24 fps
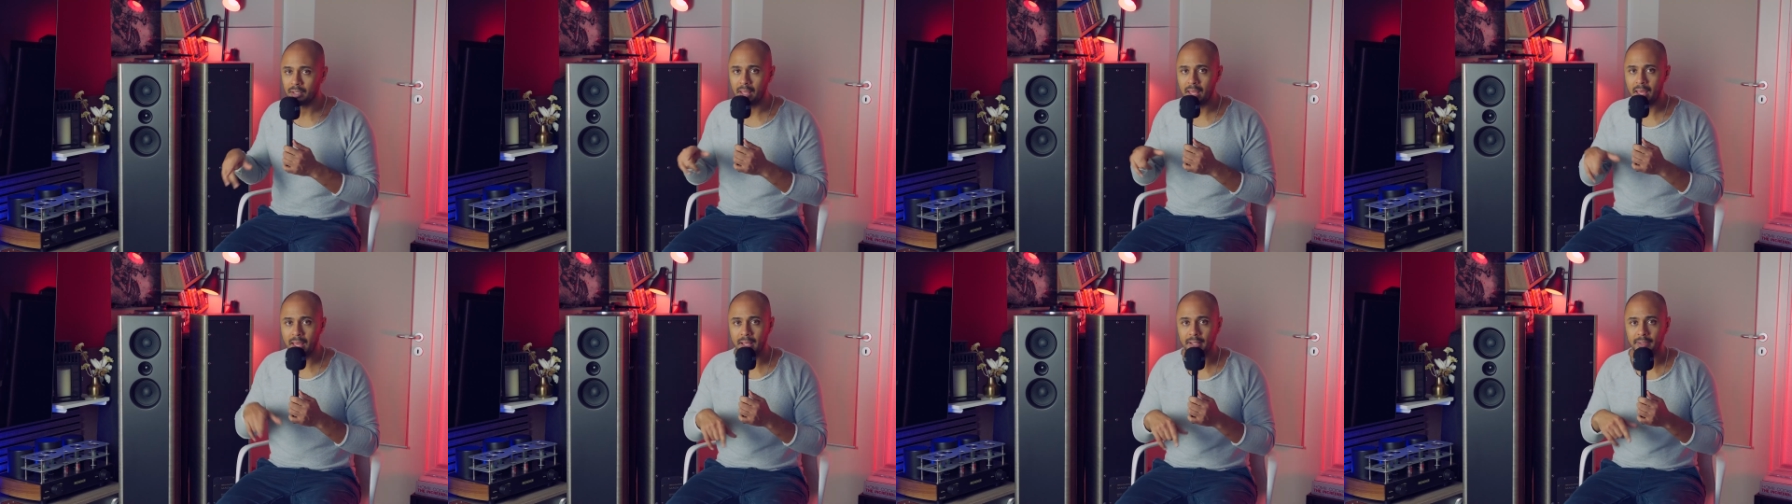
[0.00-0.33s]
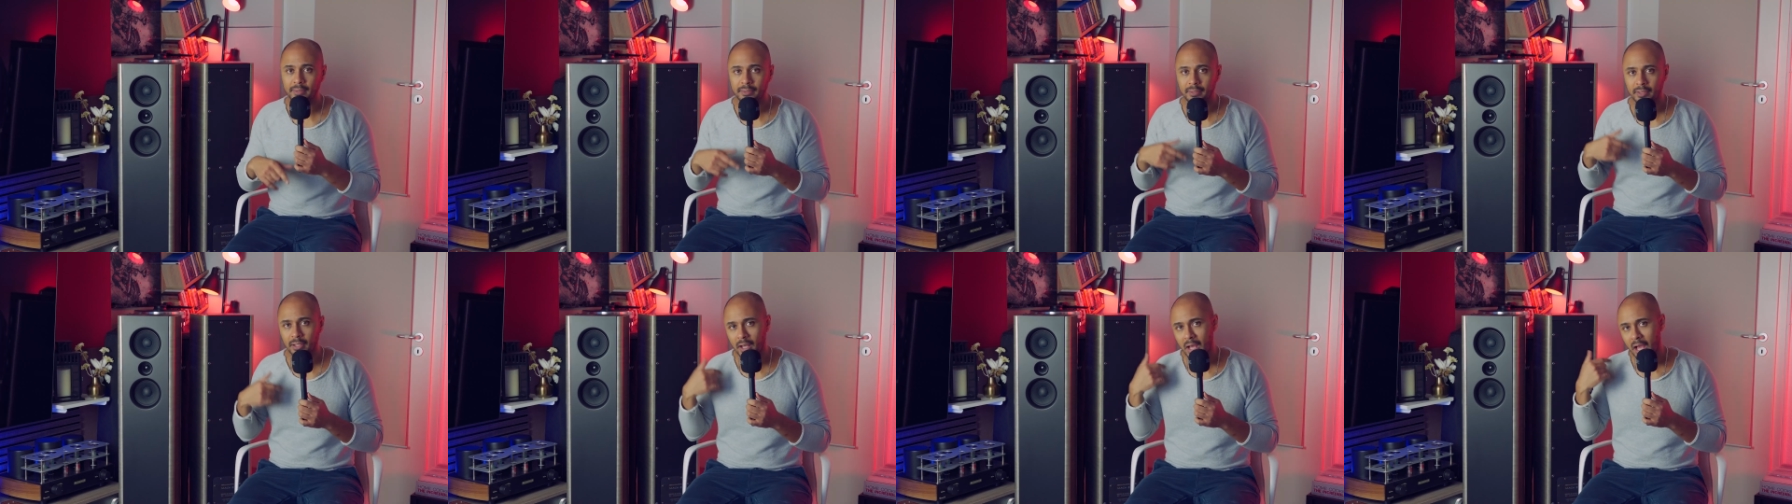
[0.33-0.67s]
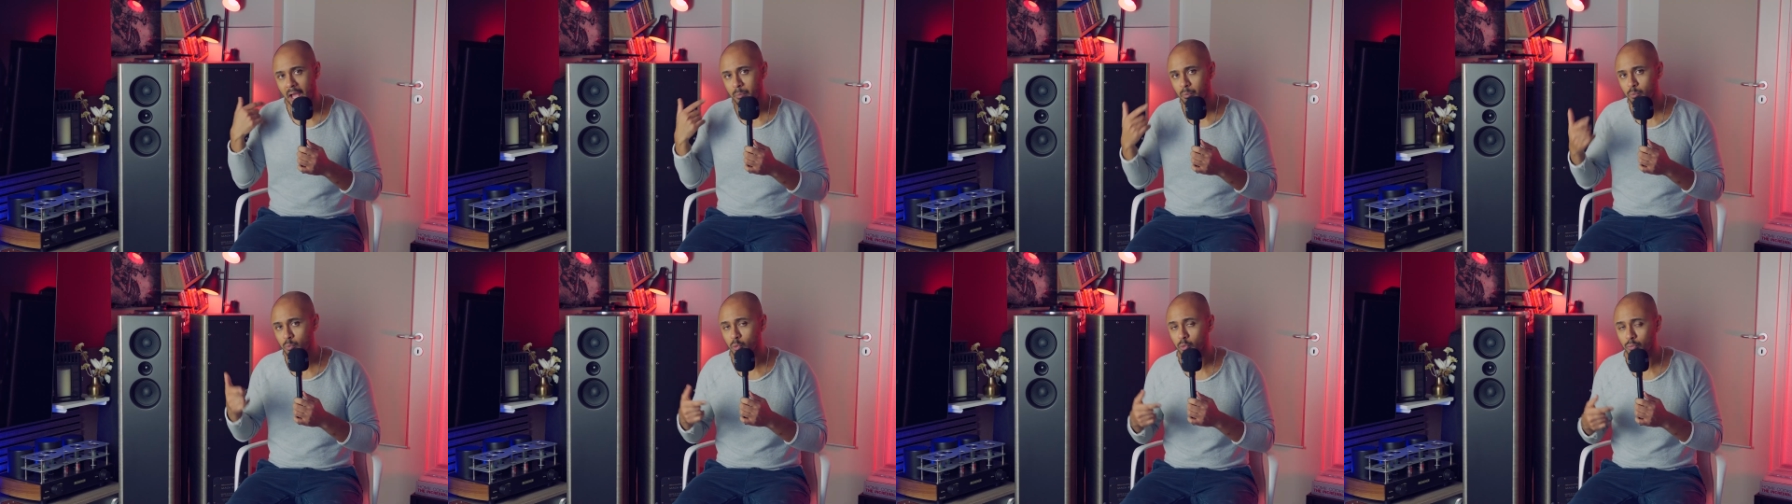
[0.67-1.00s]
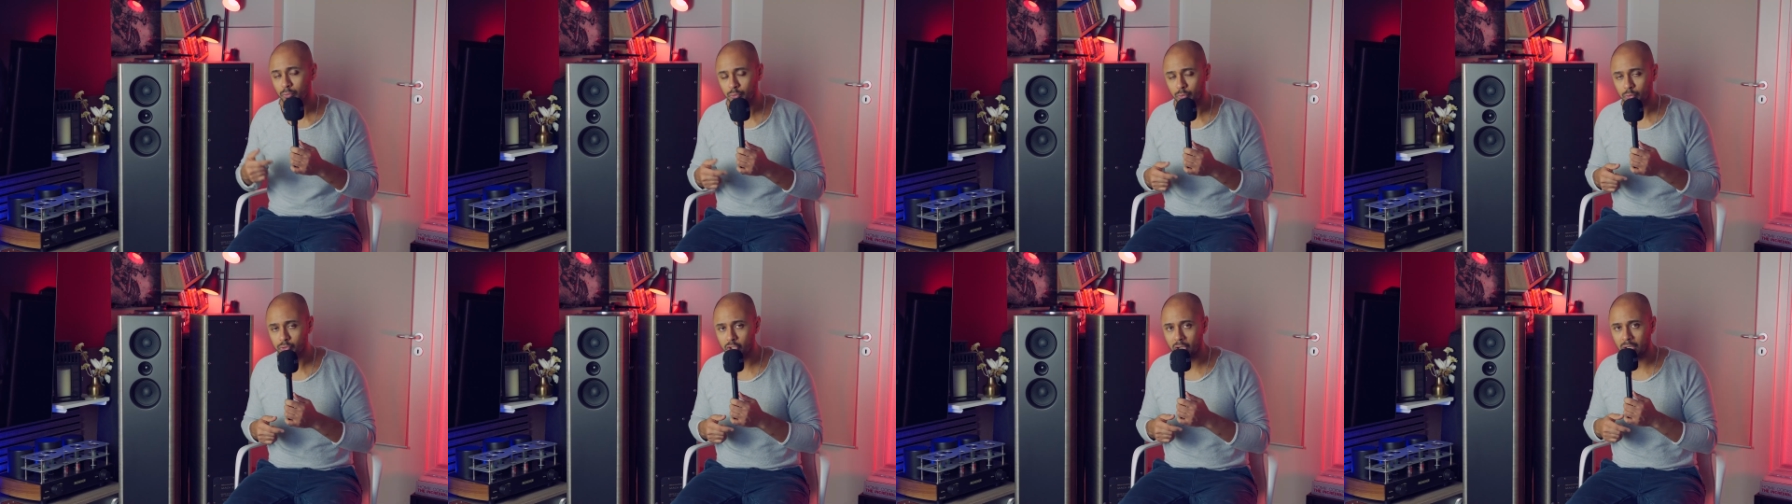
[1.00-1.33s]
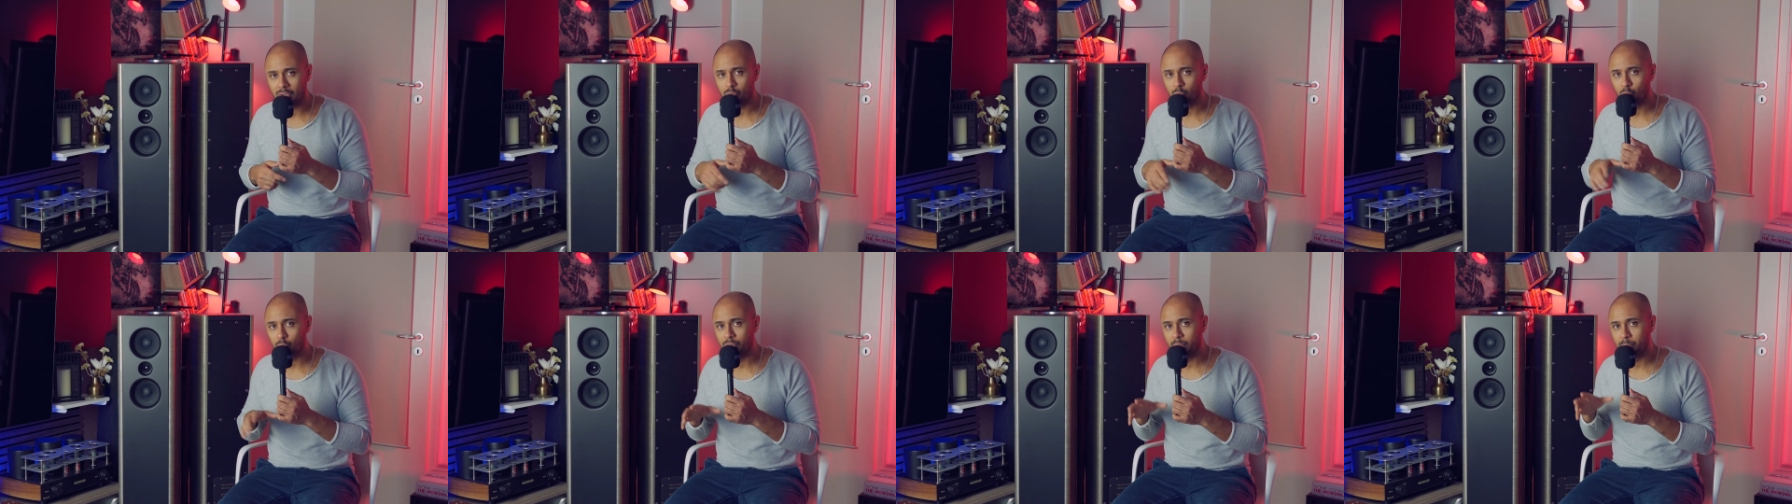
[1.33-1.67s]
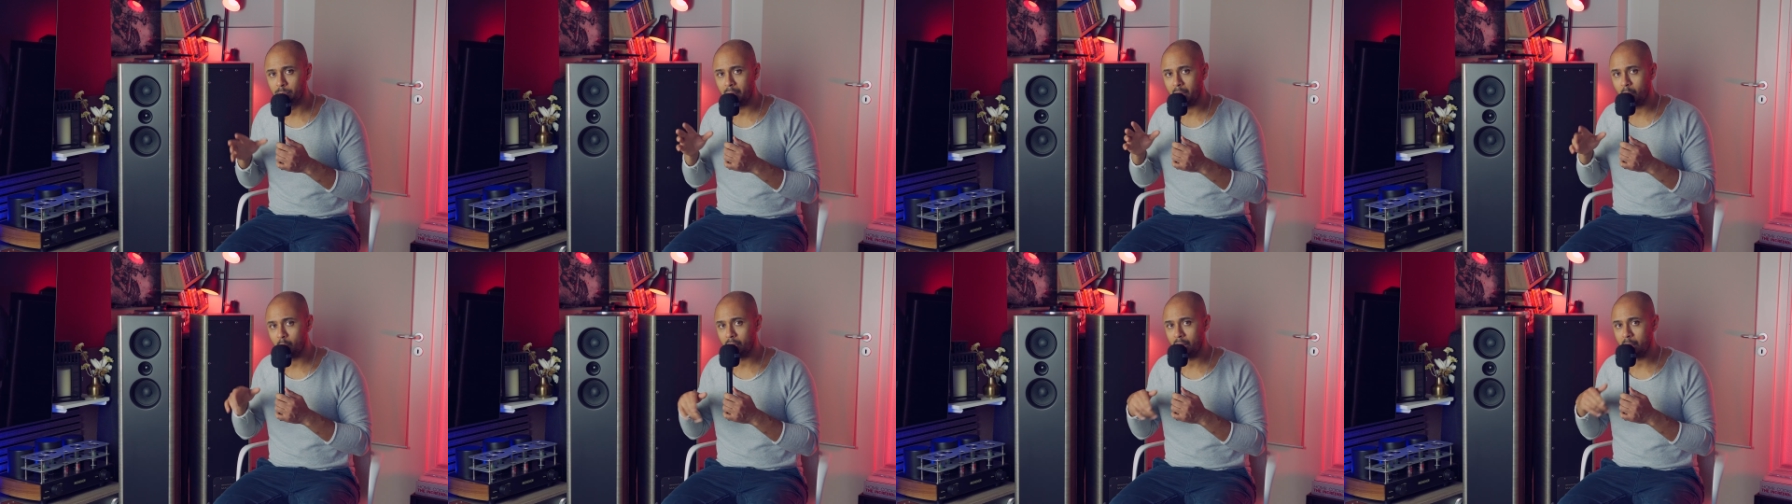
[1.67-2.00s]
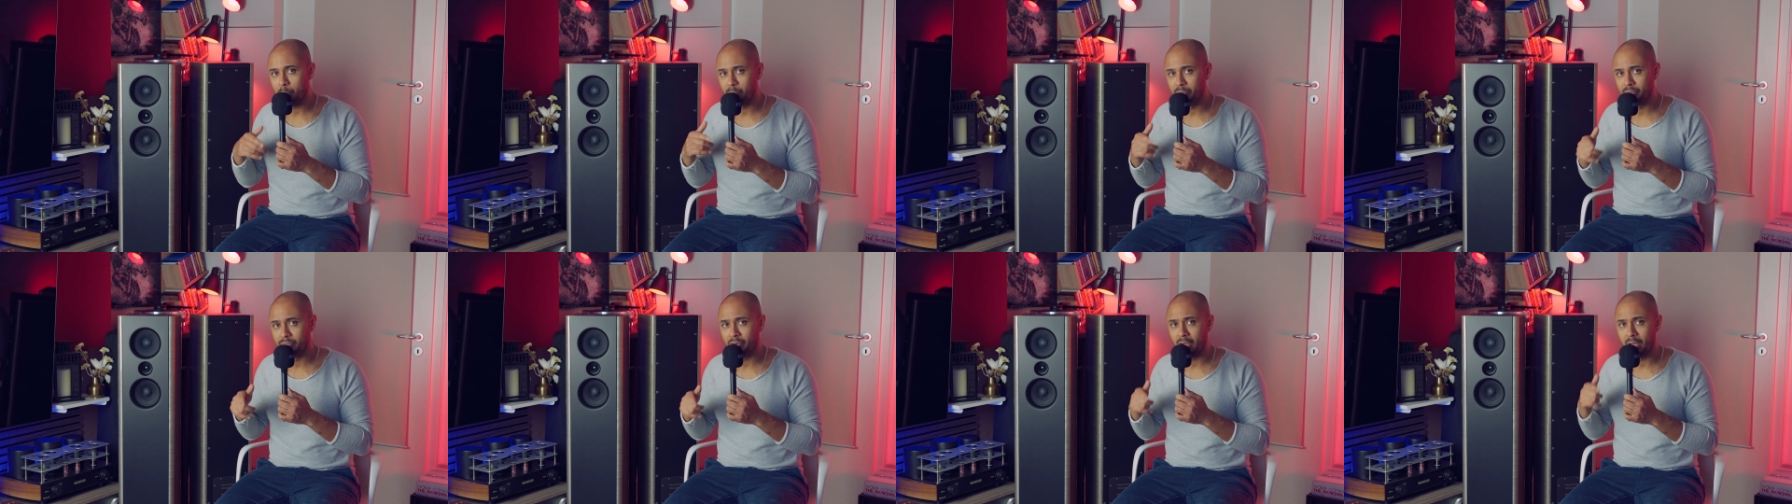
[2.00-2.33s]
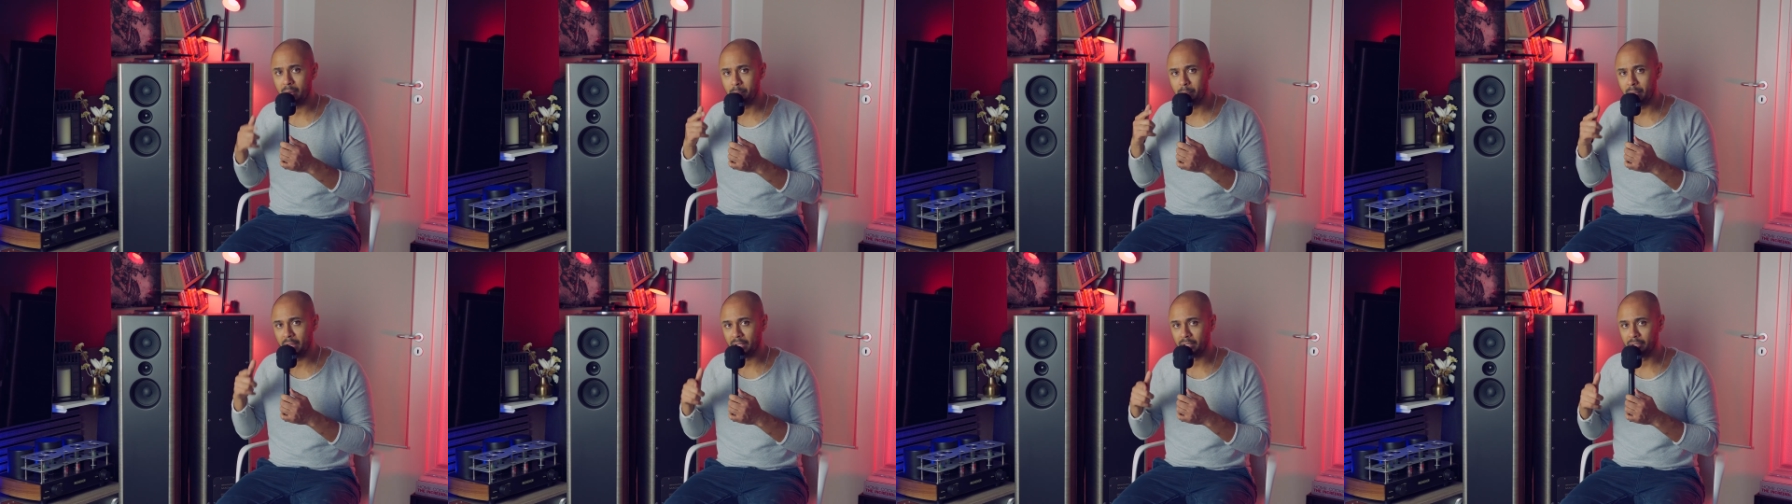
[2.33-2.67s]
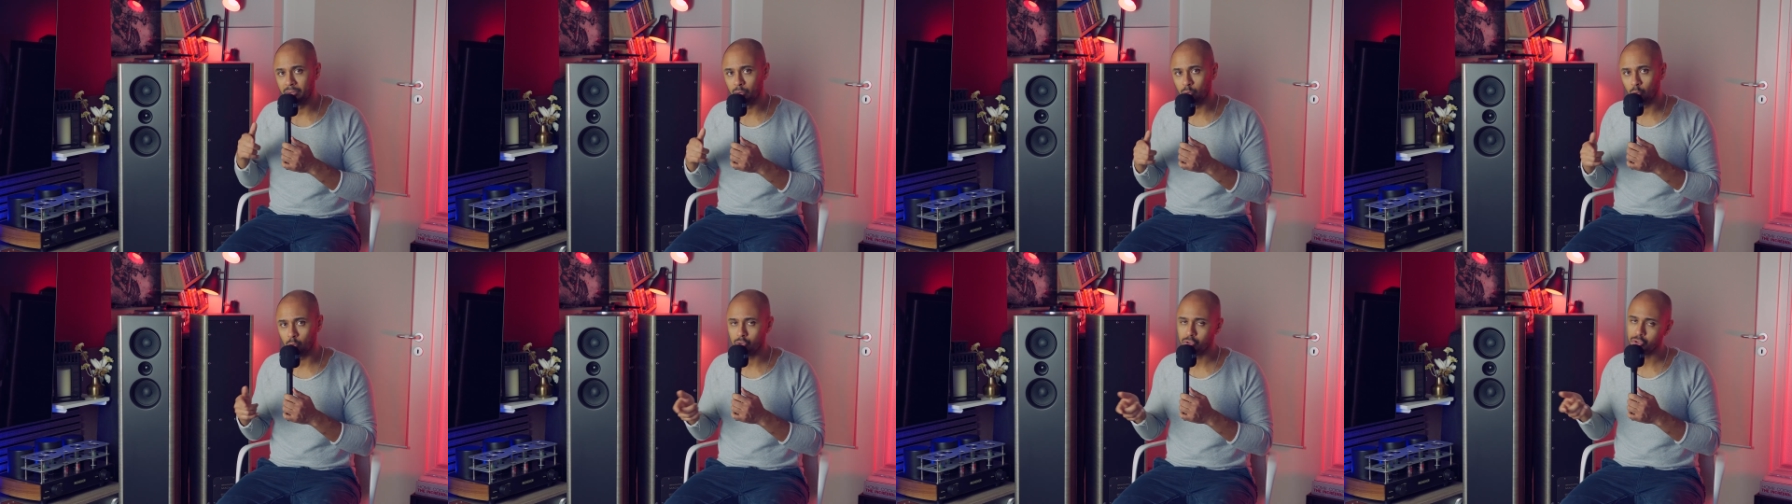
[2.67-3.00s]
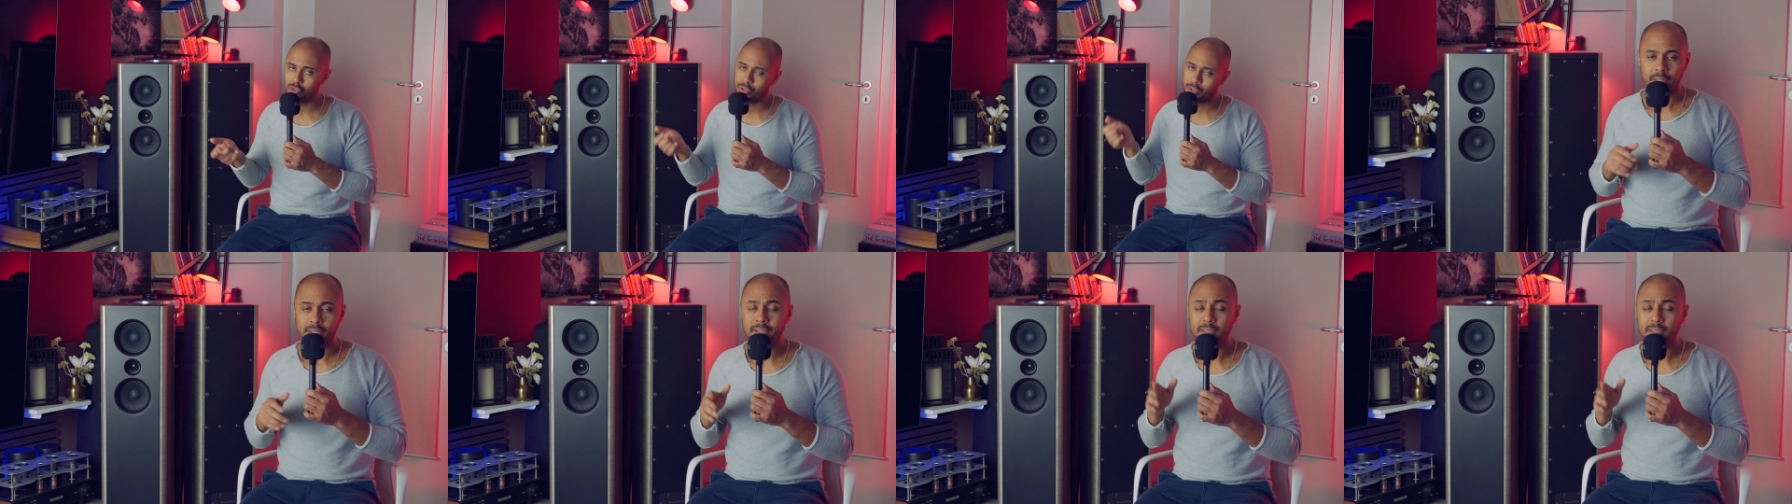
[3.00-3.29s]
and I moved just to the power amplifier McIntosh,